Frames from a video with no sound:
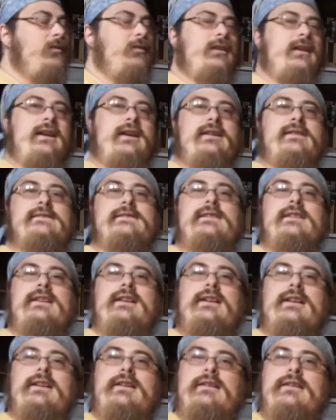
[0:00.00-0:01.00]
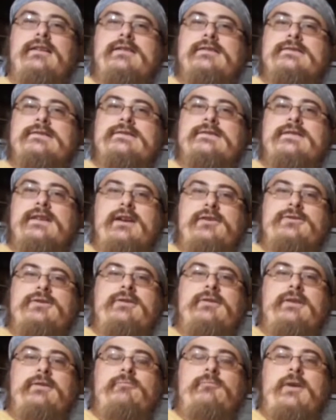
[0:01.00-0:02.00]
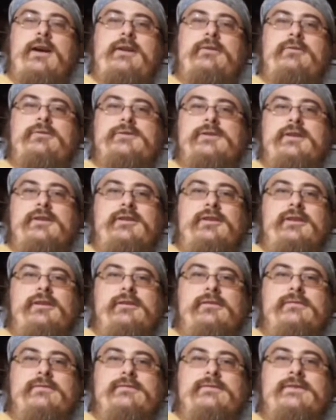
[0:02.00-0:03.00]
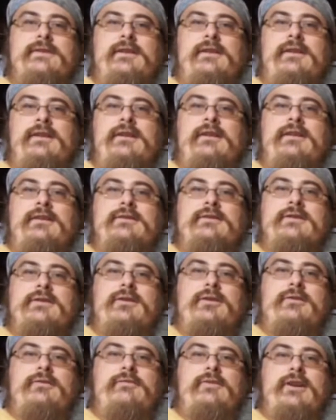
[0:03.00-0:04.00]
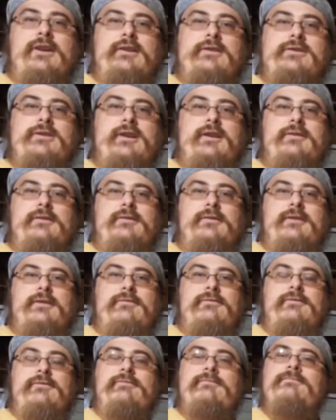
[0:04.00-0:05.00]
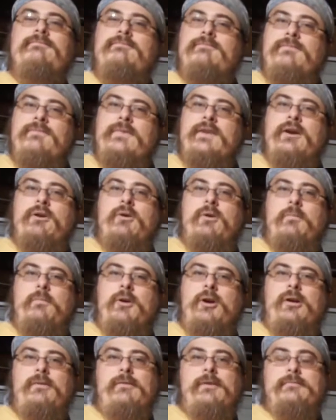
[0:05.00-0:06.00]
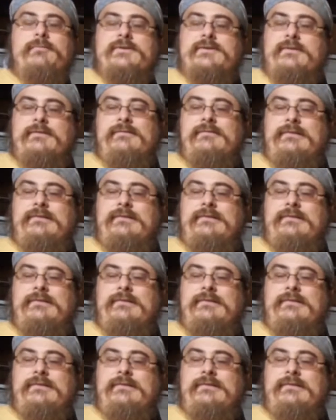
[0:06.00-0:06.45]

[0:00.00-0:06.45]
the ECN is a section that routers can use to notify each other if there are problems.